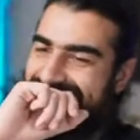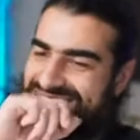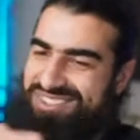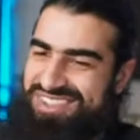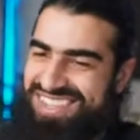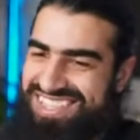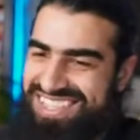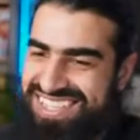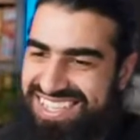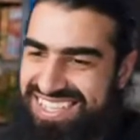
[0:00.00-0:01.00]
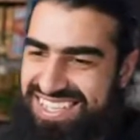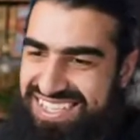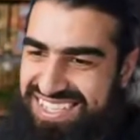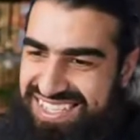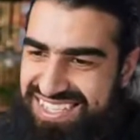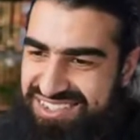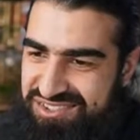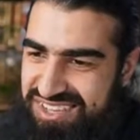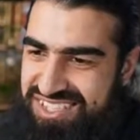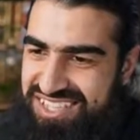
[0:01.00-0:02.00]
a trilogy
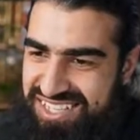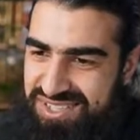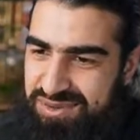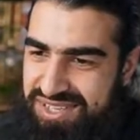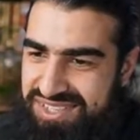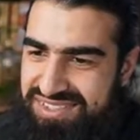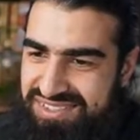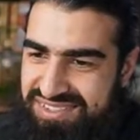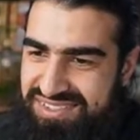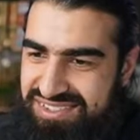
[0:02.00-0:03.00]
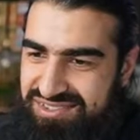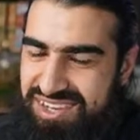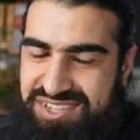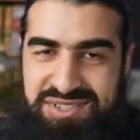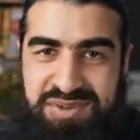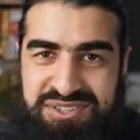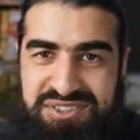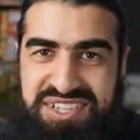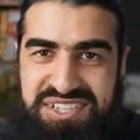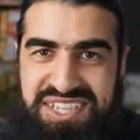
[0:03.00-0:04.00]
trilogy that's the one trilogy man
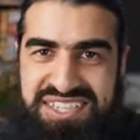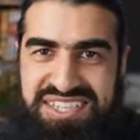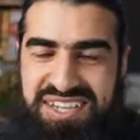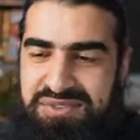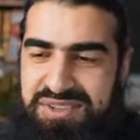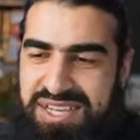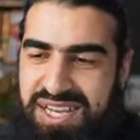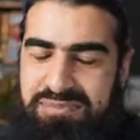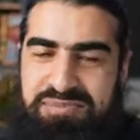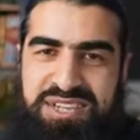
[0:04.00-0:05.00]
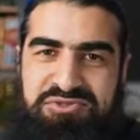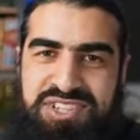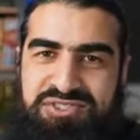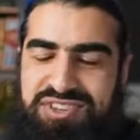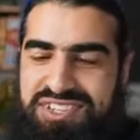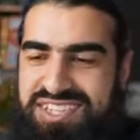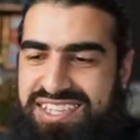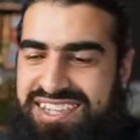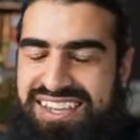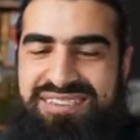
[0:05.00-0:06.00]
trilogy that's it now like Matrix trilogy. You
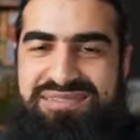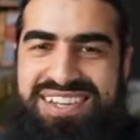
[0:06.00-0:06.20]
can have